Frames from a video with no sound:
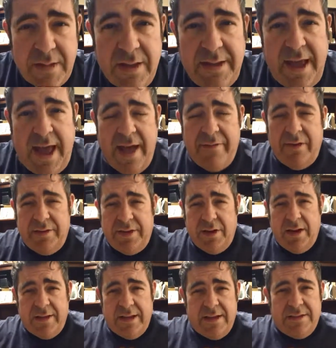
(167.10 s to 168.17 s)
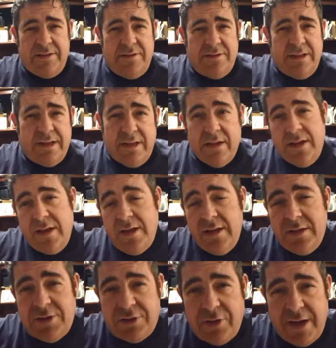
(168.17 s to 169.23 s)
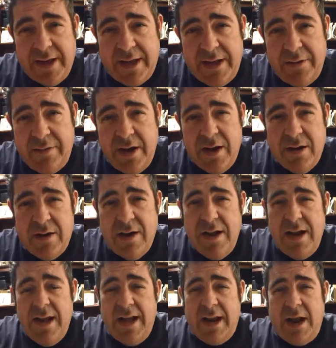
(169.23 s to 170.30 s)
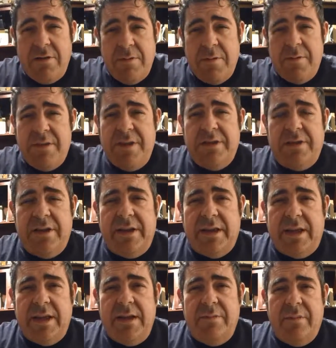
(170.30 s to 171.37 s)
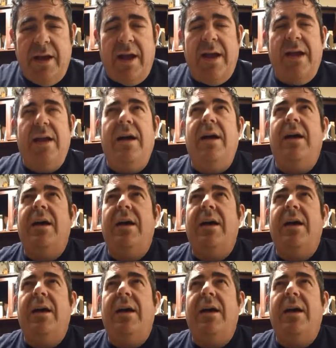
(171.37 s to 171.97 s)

they have out there, I guess there's like strike anywhere, and I remember these like in my